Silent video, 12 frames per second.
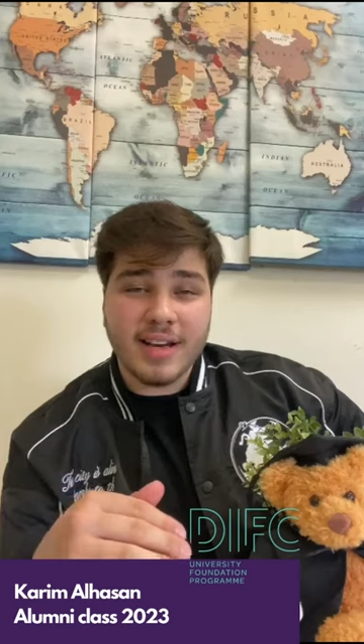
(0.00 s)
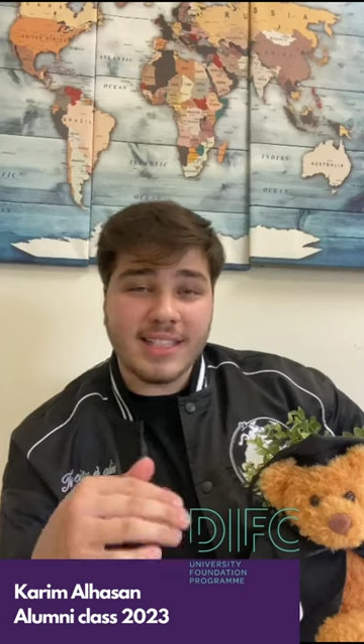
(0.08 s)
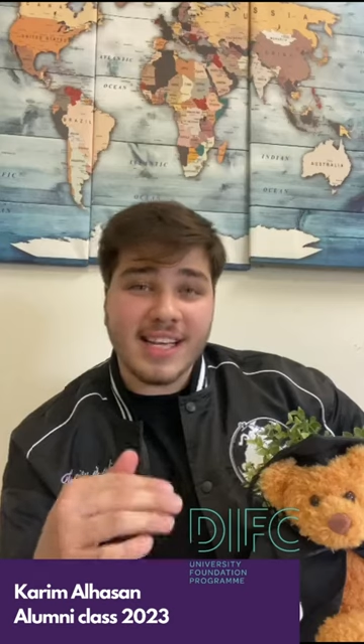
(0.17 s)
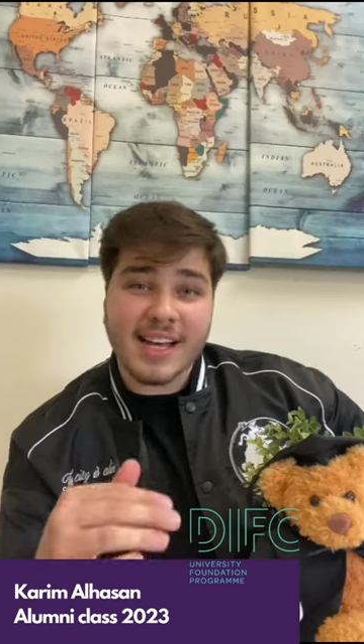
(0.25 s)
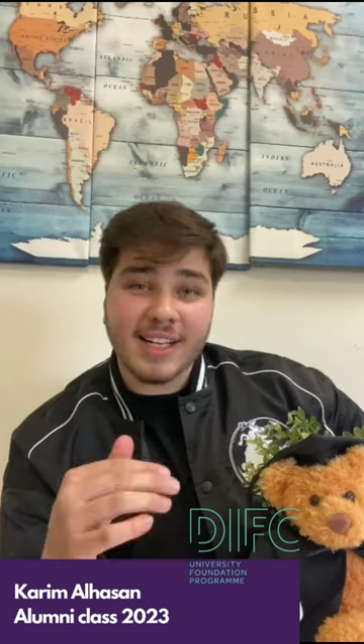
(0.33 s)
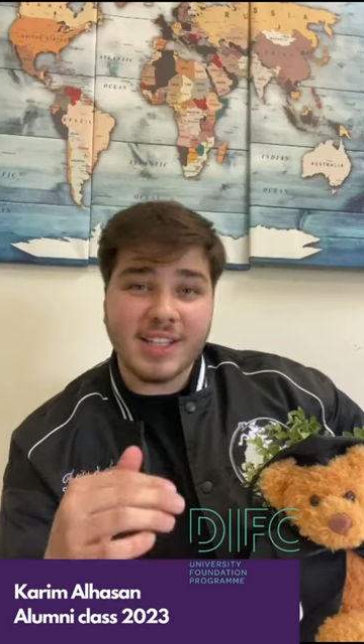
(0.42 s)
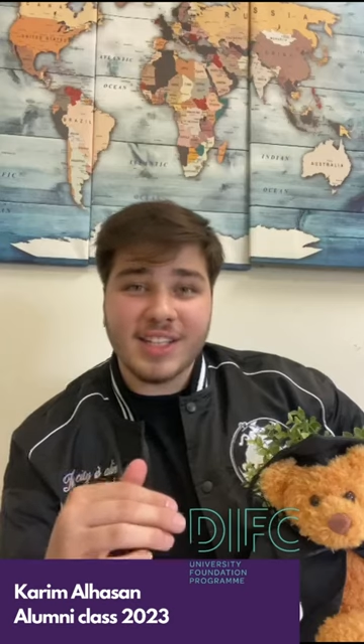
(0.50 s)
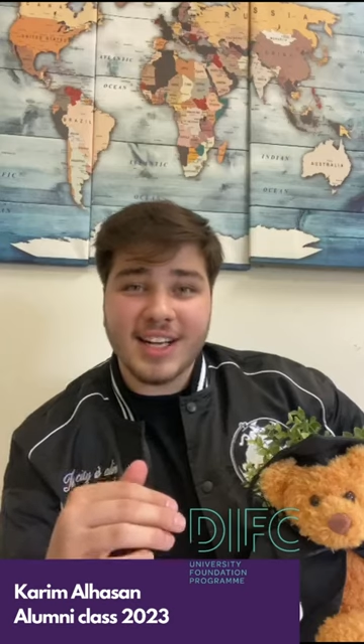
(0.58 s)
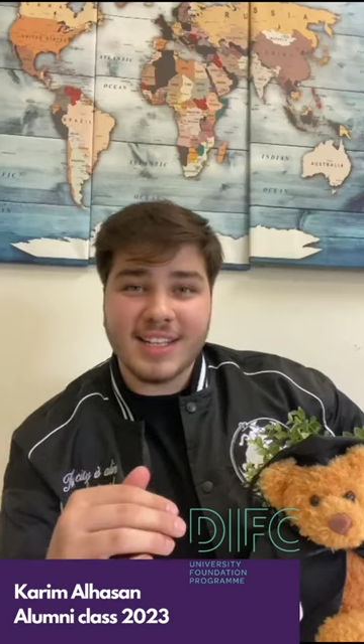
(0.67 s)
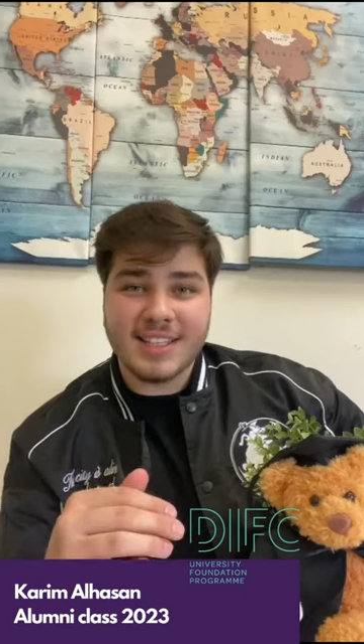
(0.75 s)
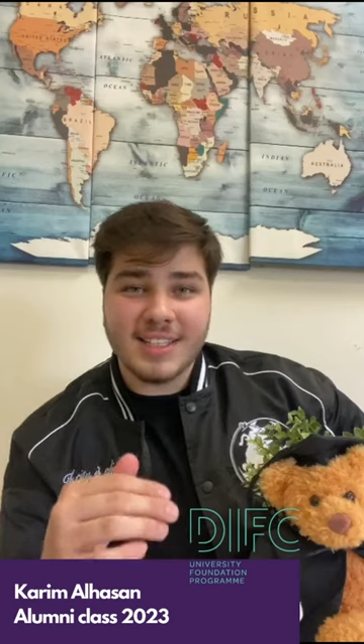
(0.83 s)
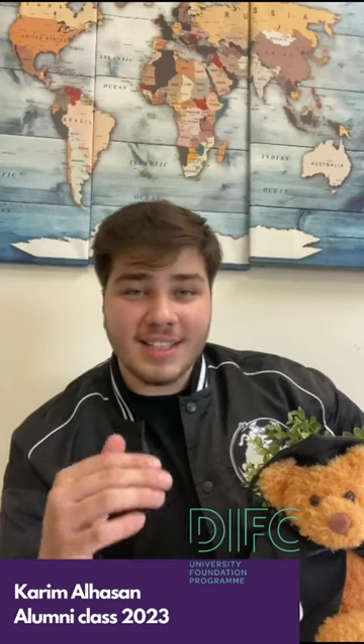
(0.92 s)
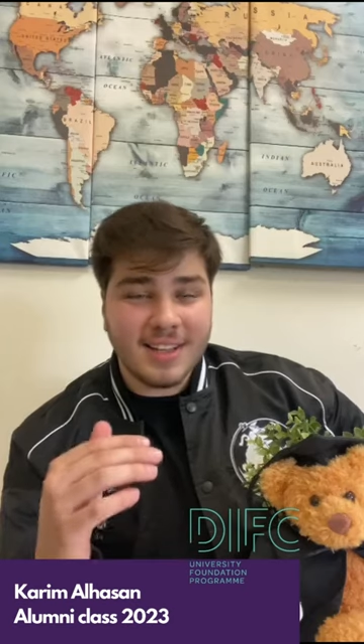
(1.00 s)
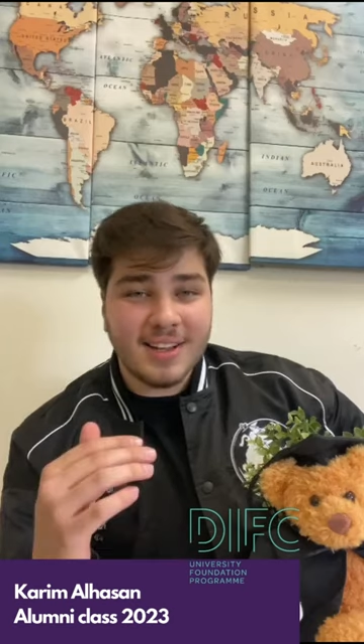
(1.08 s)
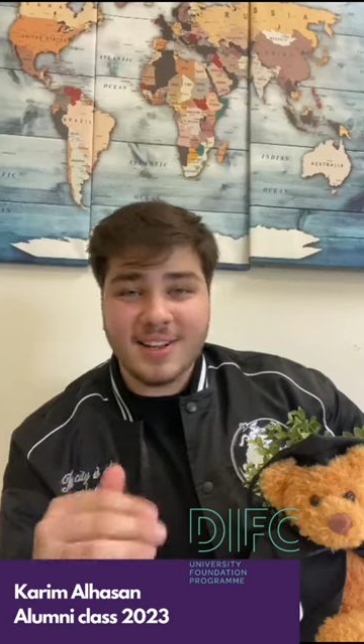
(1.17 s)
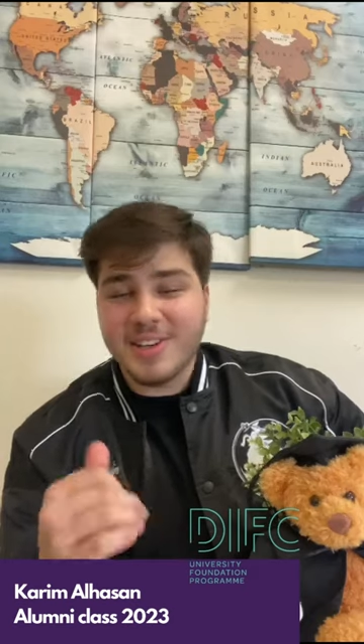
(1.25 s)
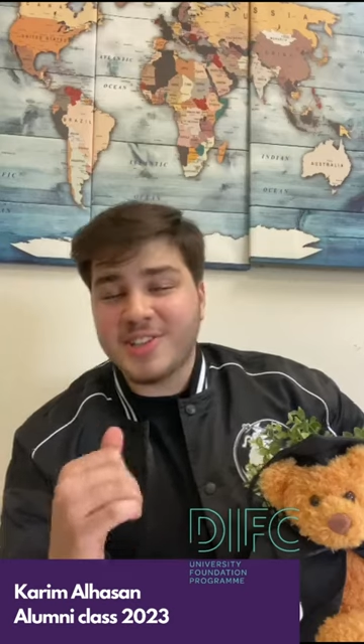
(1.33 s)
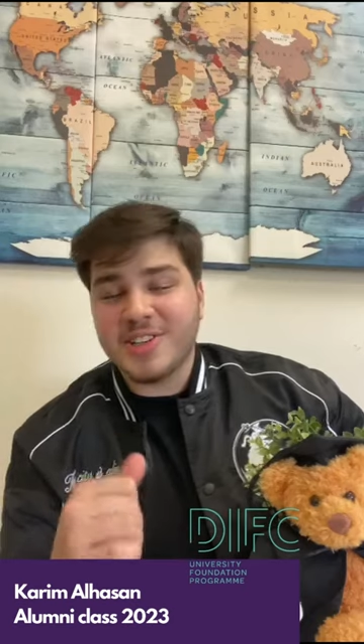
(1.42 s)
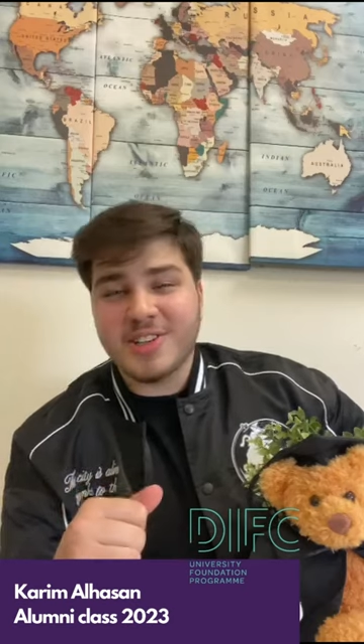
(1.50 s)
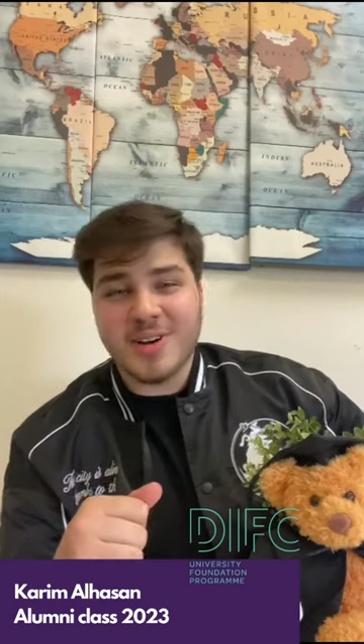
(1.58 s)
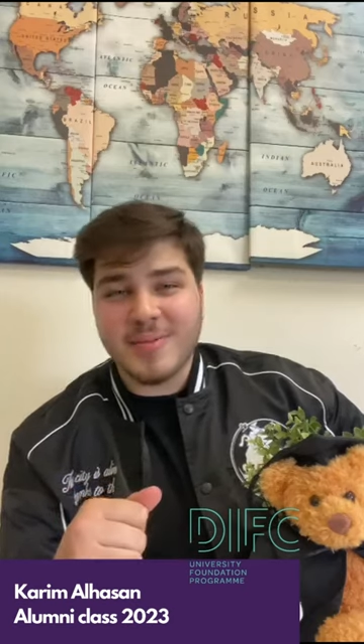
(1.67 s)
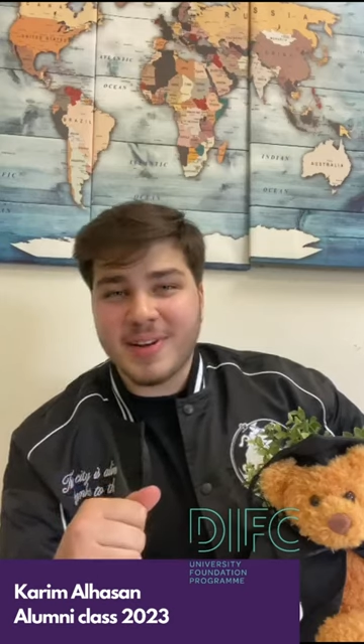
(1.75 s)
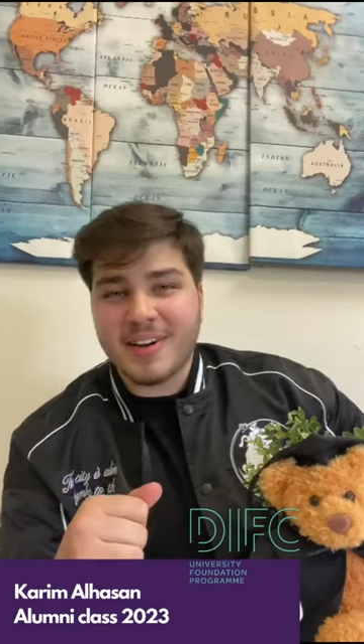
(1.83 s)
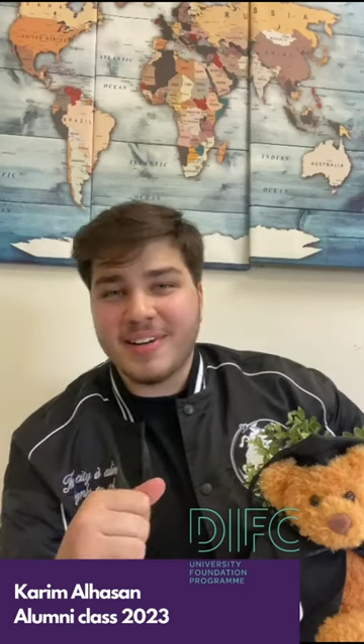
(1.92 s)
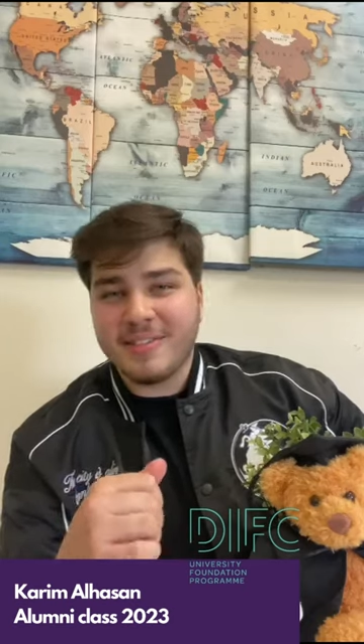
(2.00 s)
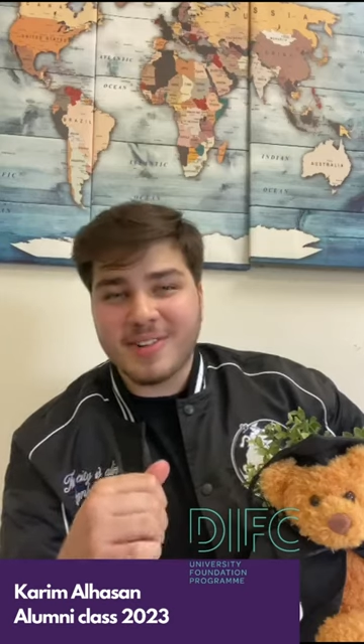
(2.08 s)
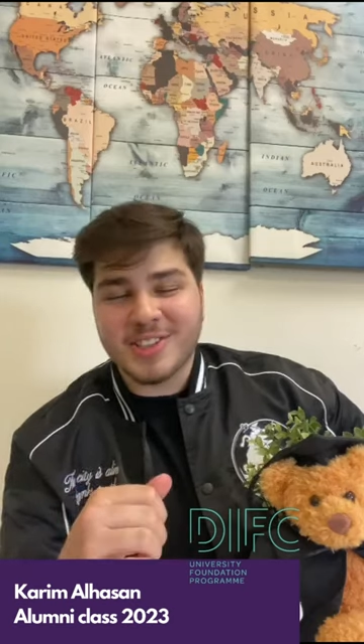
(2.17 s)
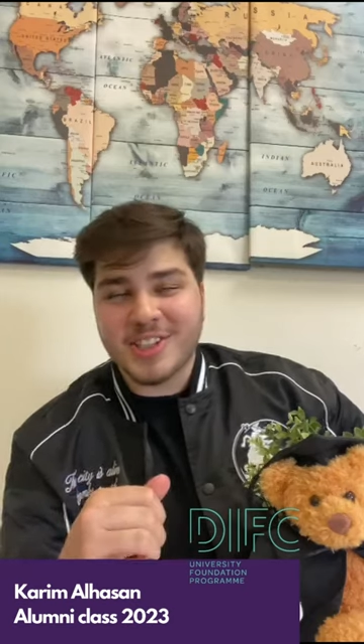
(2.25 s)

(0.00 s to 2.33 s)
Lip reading: a second chance, you should come here for